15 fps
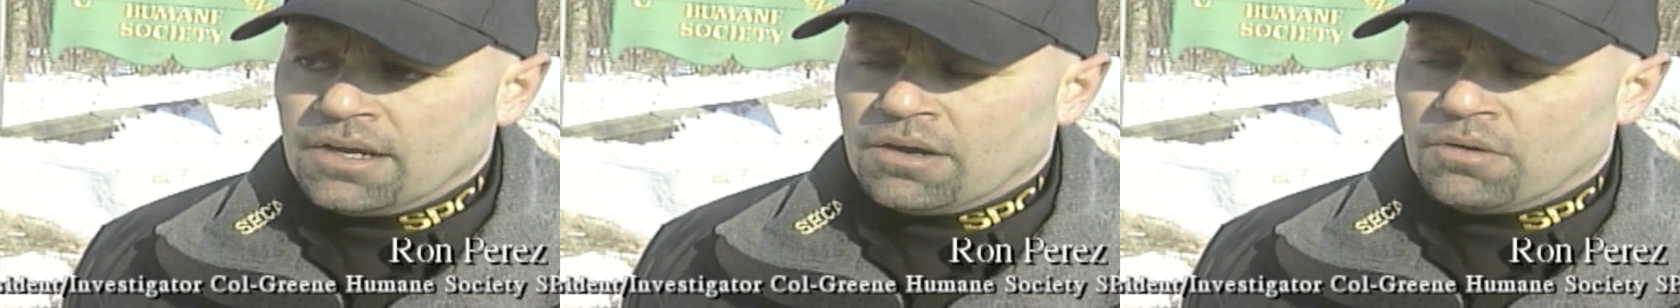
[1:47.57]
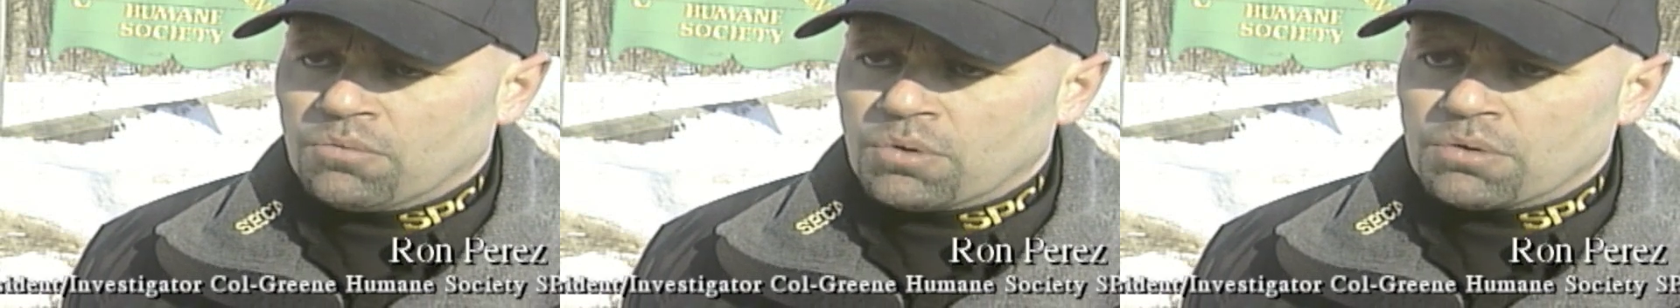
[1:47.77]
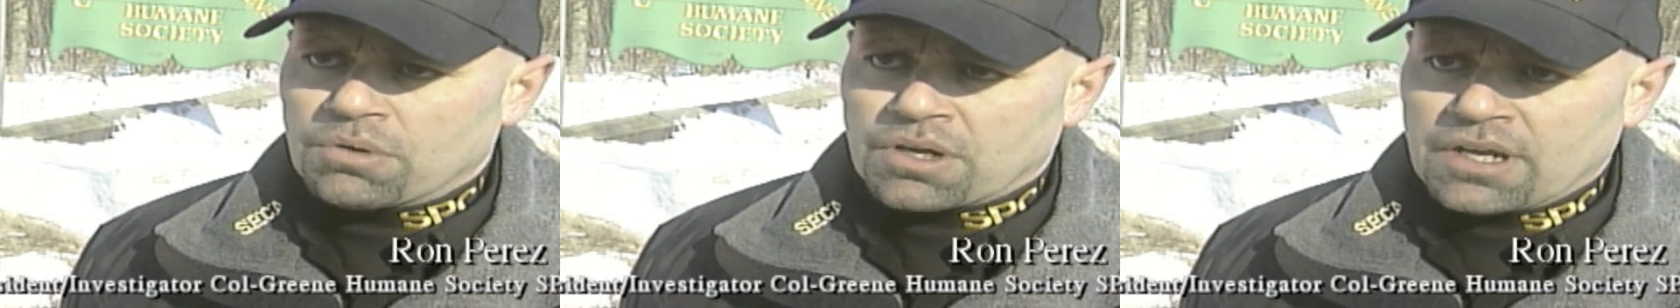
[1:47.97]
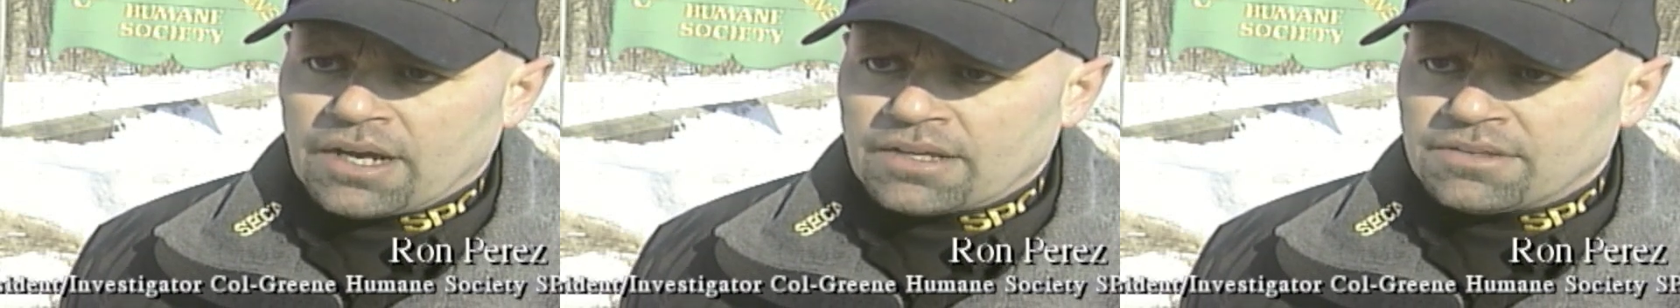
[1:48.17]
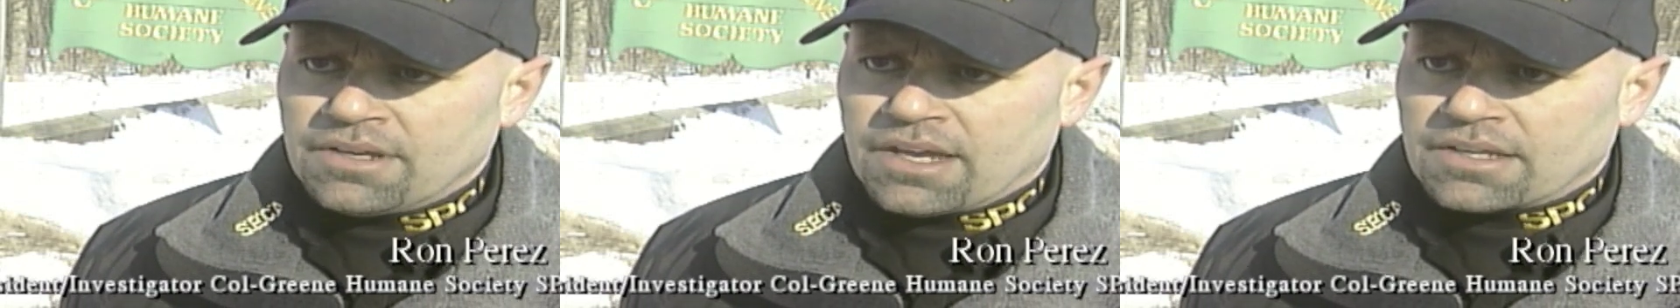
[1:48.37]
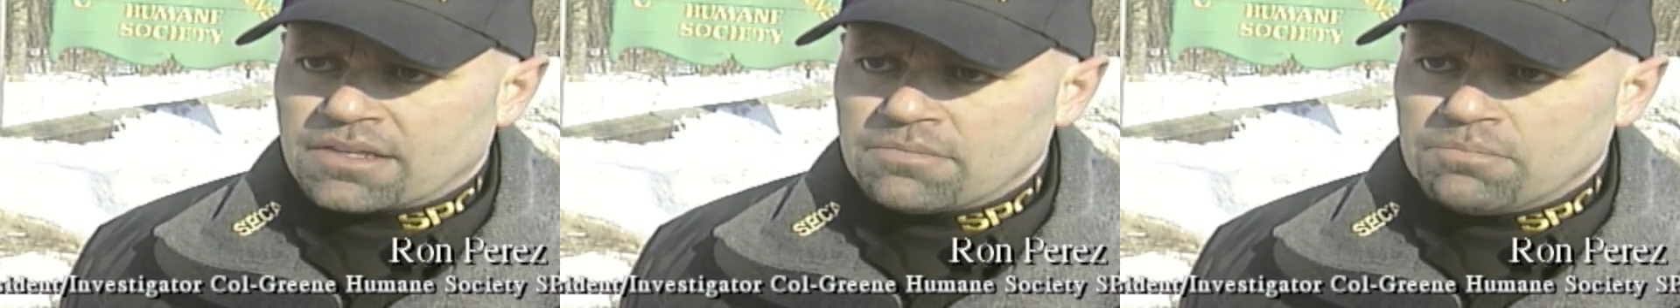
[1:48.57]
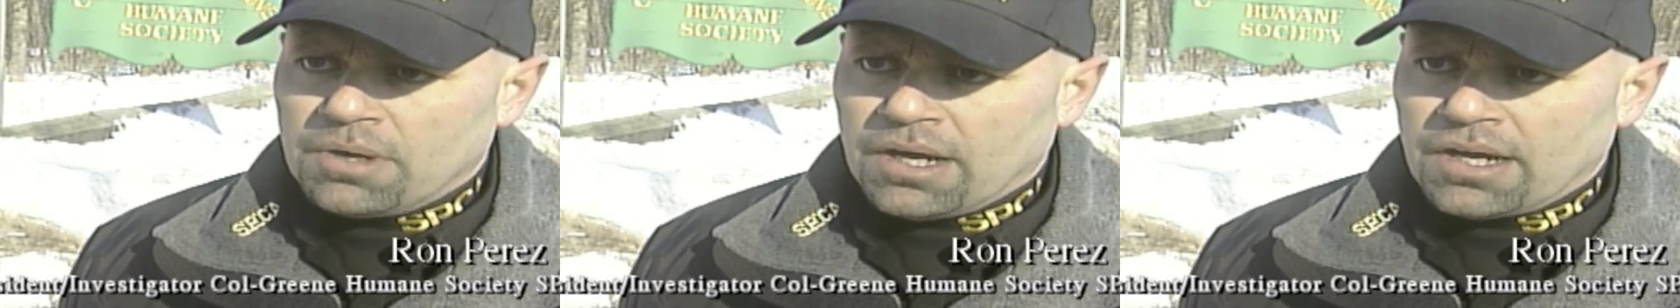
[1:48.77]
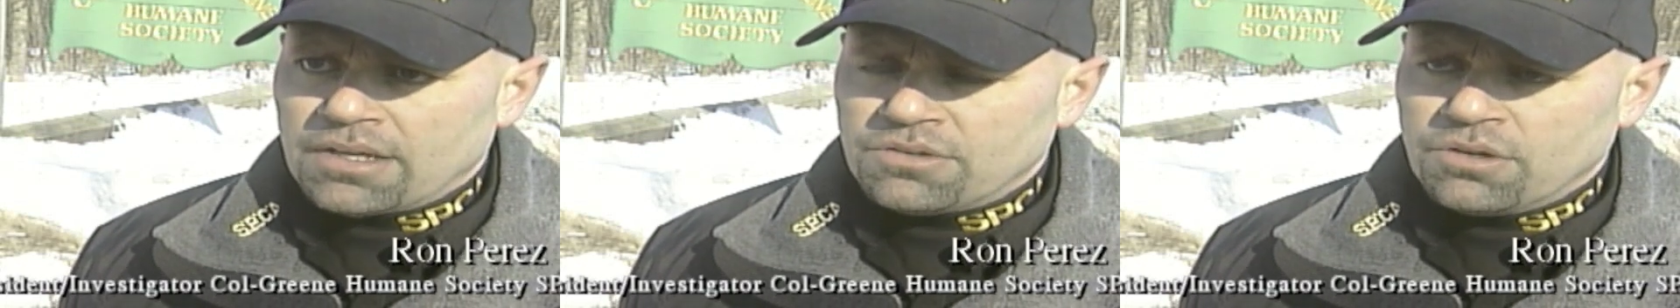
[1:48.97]
Well, we were contacted
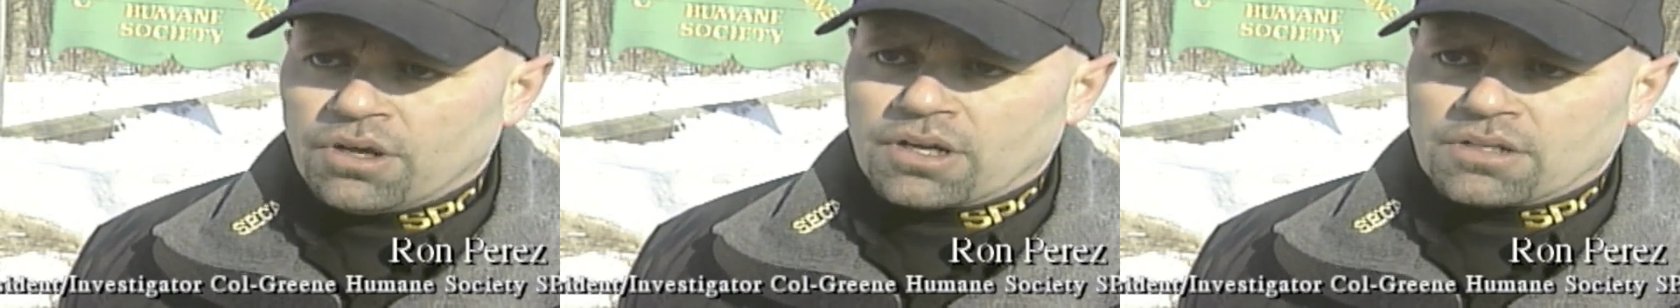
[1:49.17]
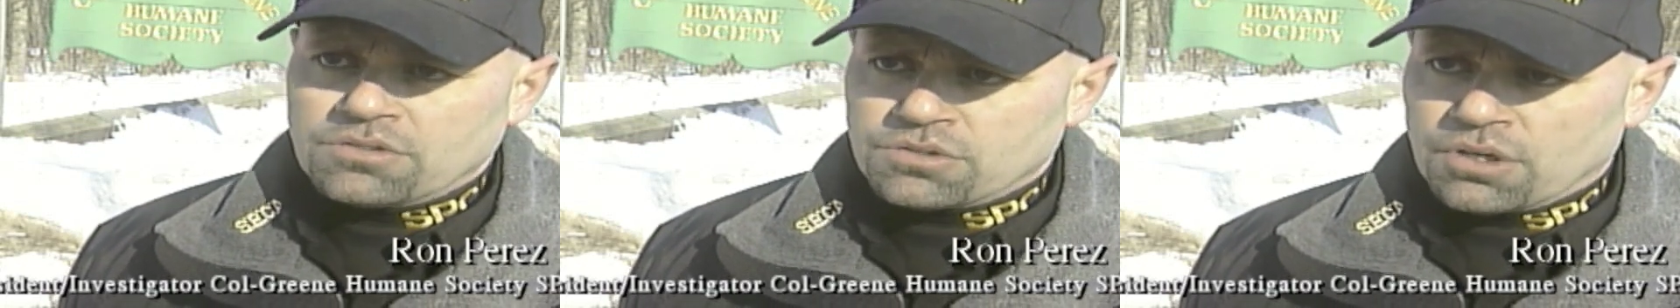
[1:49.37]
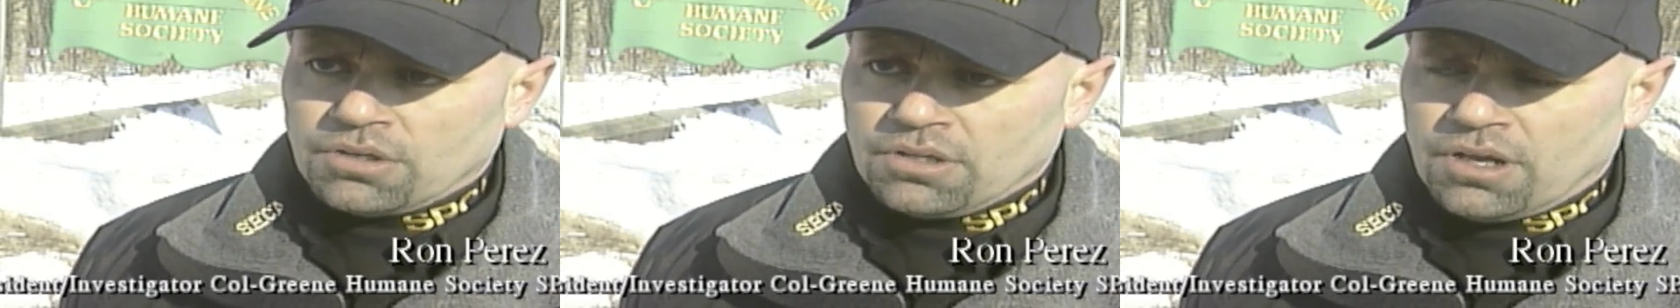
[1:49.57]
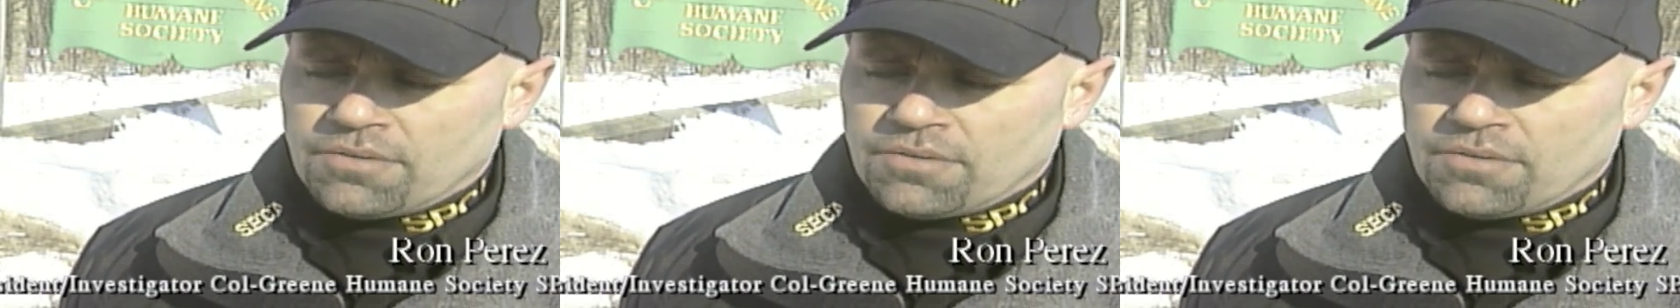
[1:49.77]
by a dog control